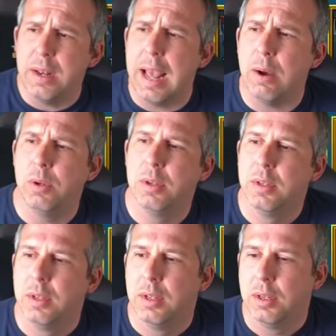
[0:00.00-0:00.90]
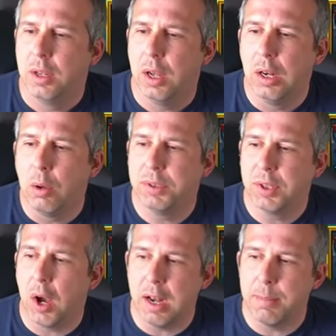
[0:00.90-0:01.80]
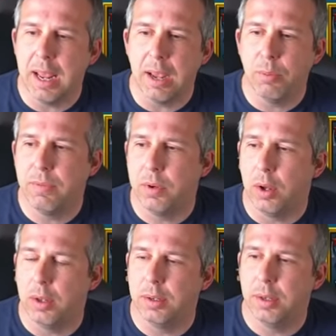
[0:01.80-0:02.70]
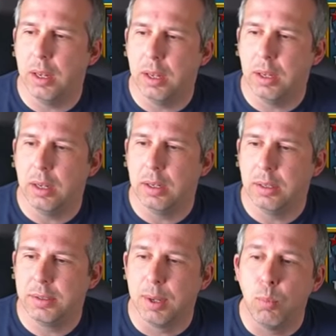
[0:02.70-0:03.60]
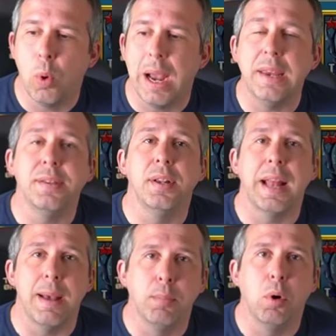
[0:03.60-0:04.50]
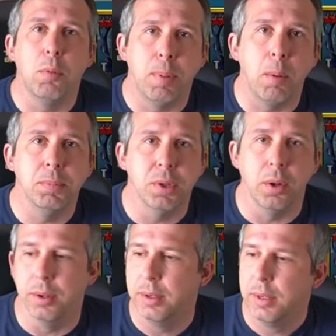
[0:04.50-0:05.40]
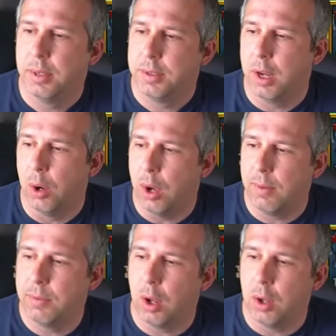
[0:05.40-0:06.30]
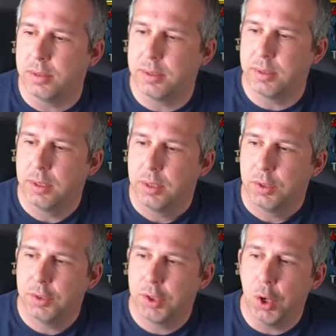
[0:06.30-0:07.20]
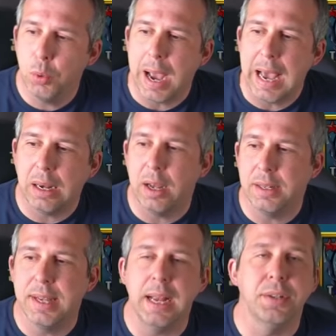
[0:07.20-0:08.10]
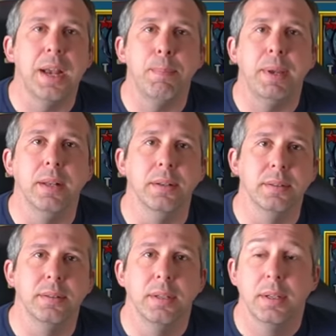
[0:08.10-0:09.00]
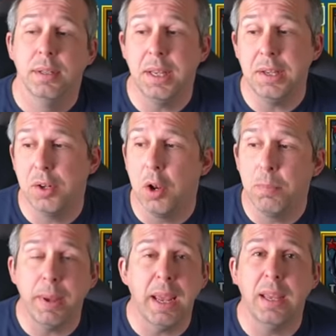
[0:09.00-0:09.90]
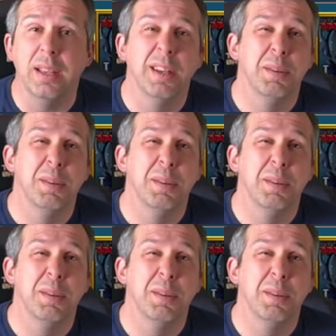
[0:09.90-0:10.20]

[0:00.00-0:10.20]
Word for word: Now, alongside him here, we've got some ways to get more bombs on. So I've got two ally attack champions. These could be